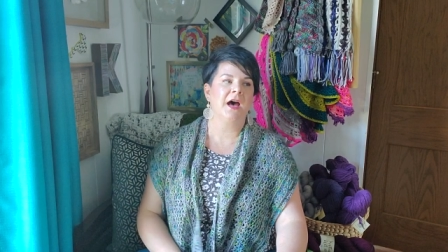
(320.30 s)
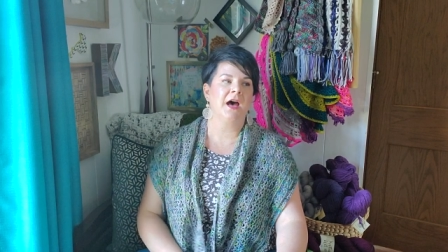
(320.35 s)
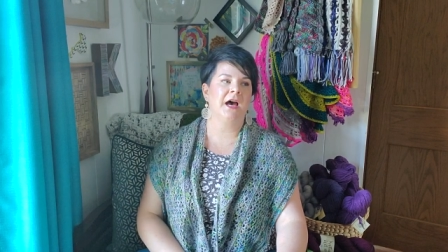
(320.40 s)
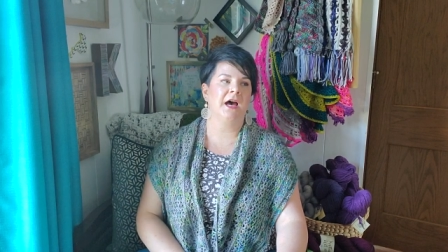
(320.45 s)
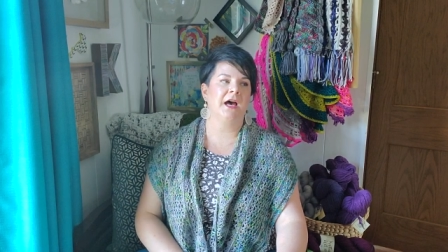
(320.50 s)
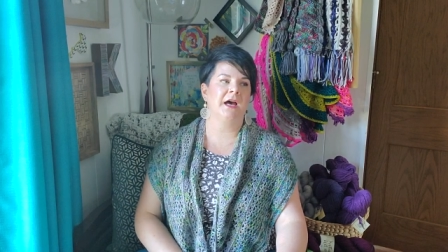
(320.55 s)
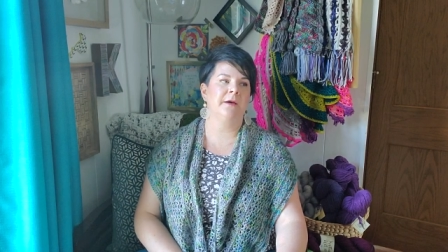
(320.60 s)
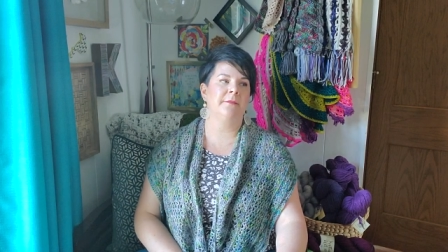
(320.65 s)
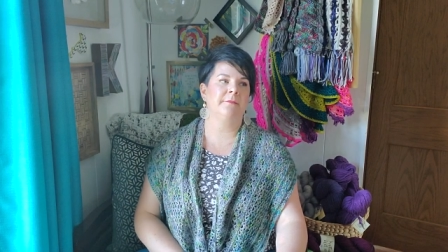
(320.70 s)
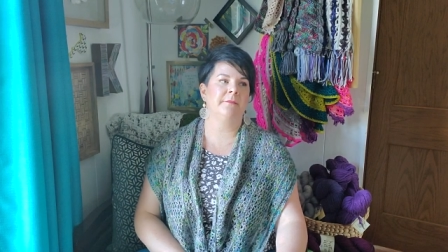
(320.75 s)

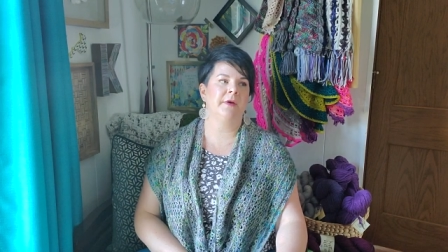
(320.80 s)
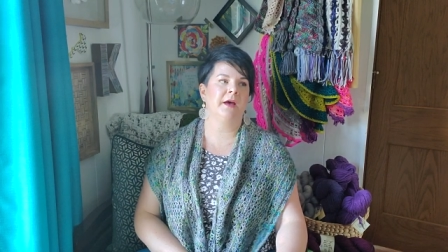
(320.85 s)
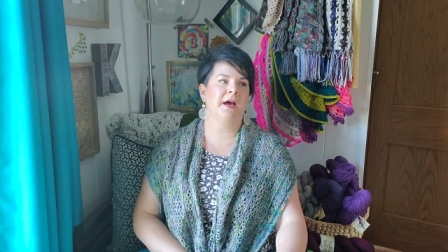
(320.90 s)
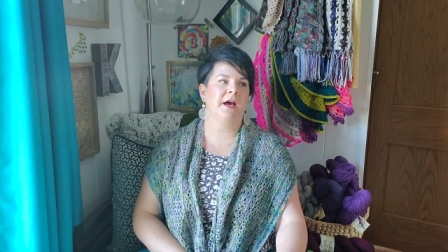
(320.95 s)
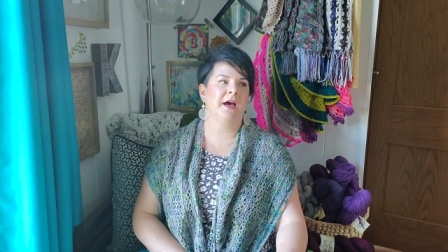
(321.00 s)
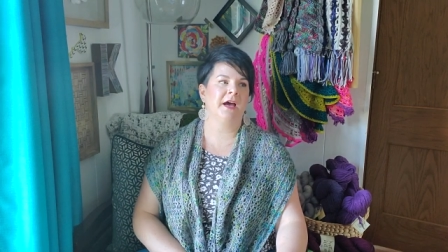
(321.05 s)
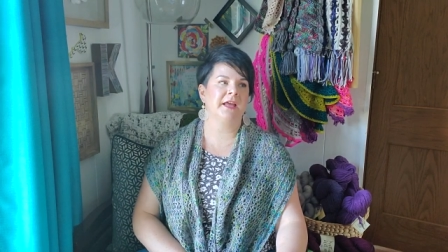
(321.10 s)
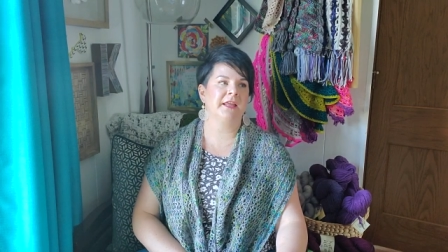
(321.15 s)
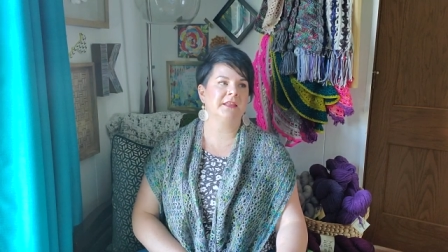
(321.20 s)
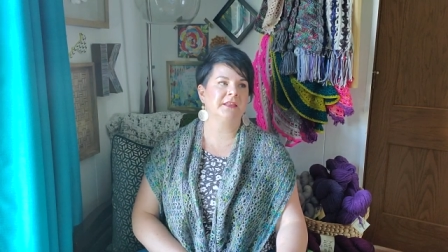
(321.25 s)
Um,
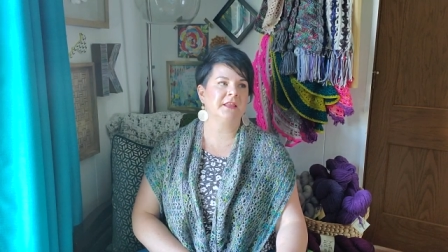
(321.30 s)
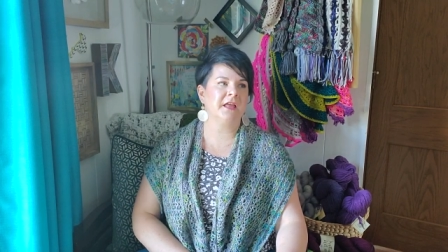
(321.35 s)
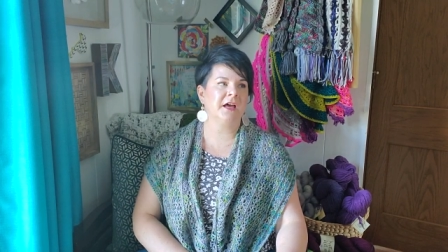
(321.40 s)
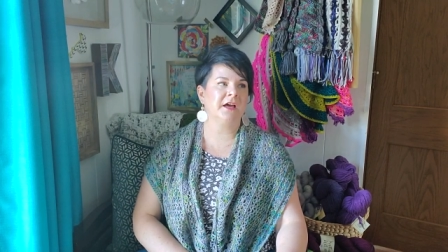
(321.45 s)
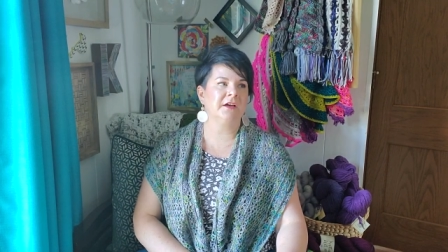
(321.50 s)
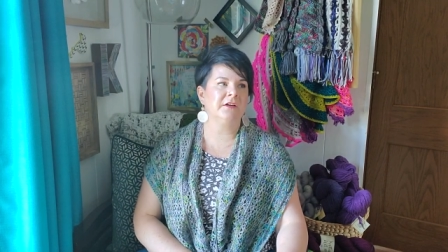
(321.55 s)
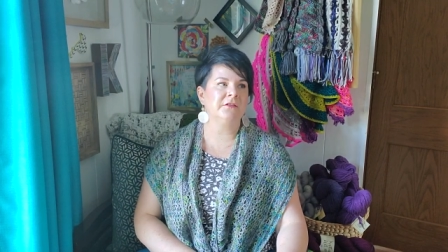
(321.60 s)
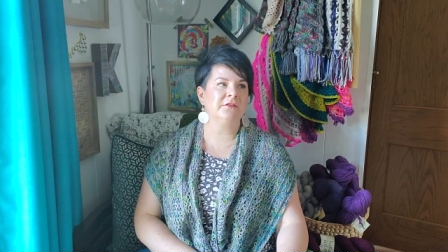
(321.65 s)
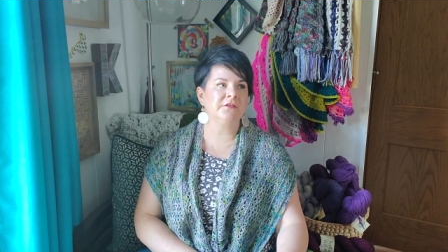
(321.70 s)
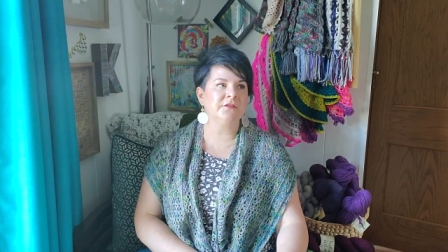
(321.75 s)
I
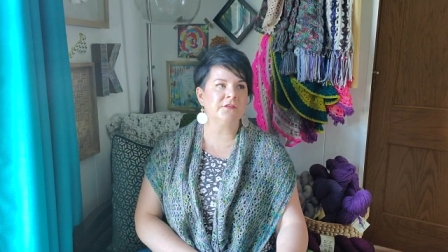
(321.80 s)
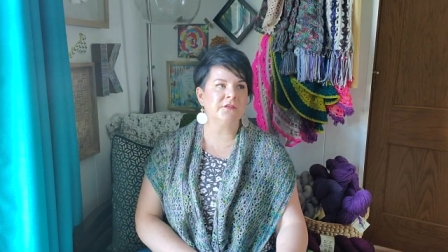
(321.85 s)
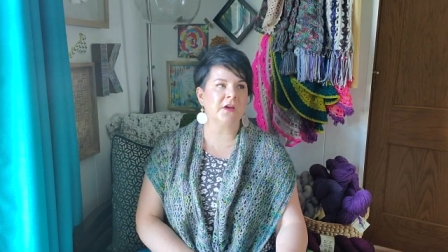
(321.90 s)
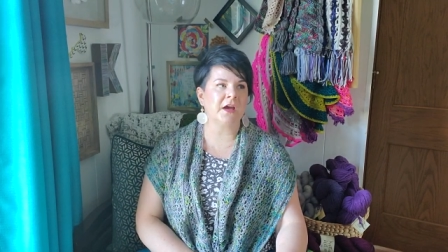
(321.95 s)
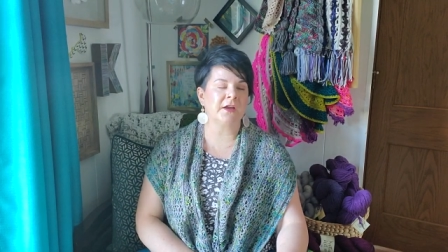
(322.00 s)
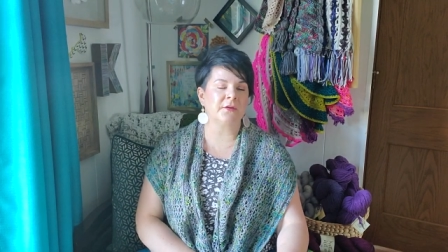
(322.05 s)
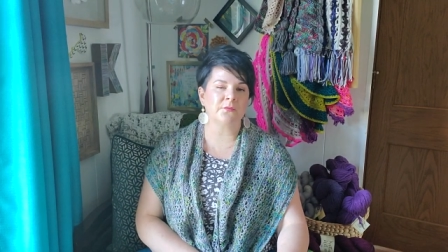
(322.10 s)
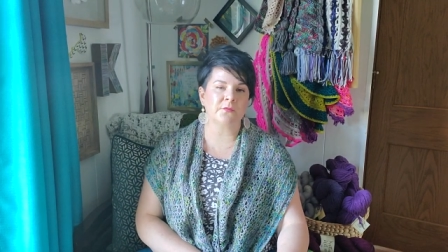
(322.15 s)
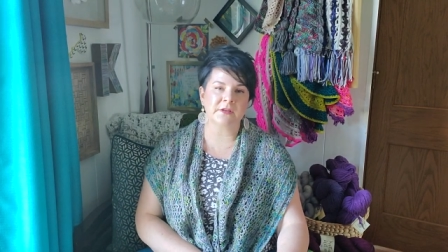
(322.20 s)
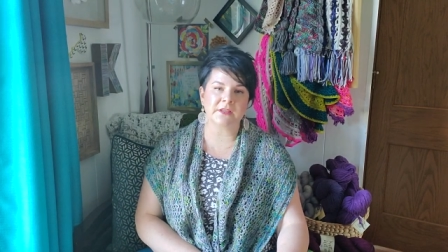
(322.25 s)
love,
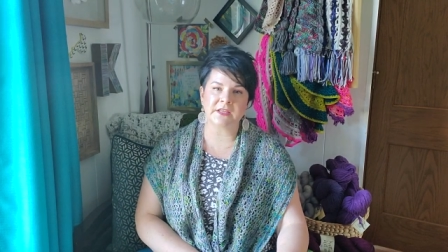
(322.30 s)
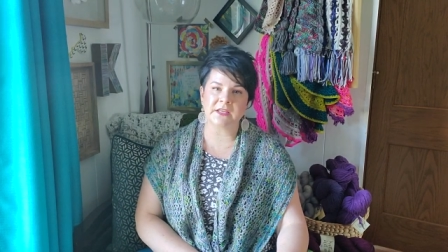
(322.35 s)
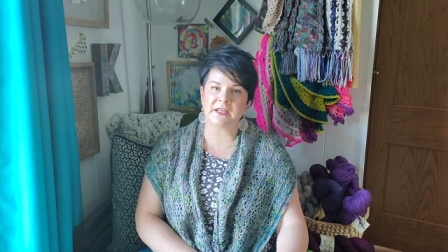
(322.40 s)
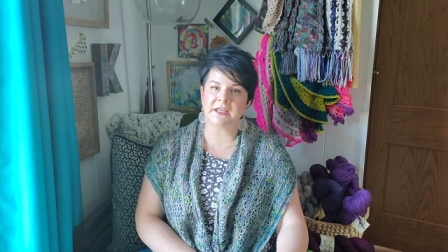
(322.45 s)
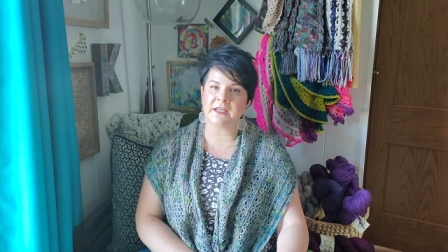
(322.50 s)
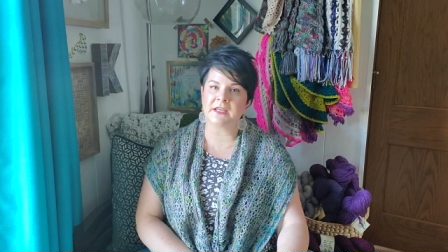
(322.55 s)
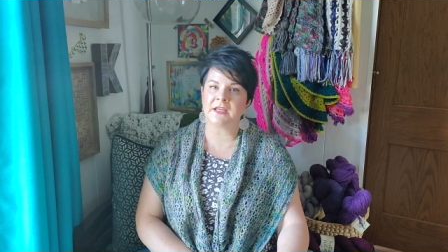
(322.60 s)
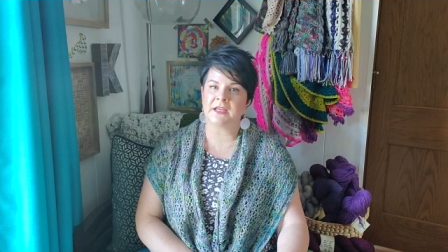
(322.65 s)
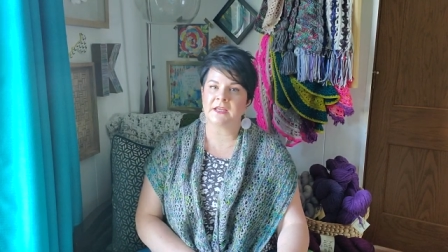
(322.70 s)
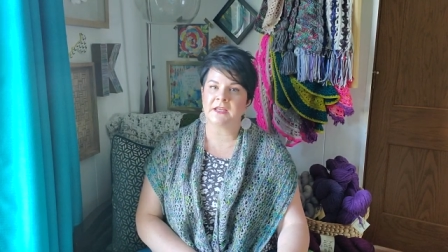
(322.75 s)
I
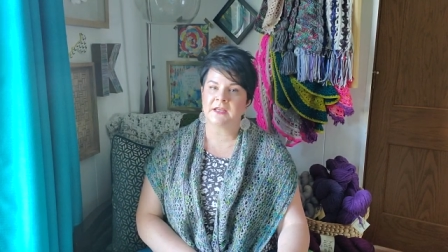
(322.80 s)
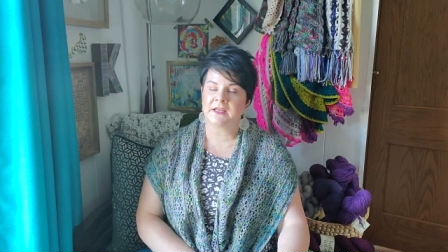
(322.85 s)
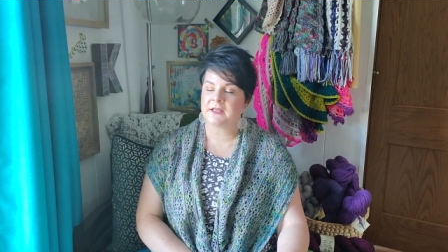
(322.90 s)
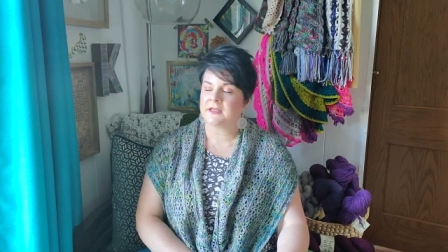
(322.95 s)
really,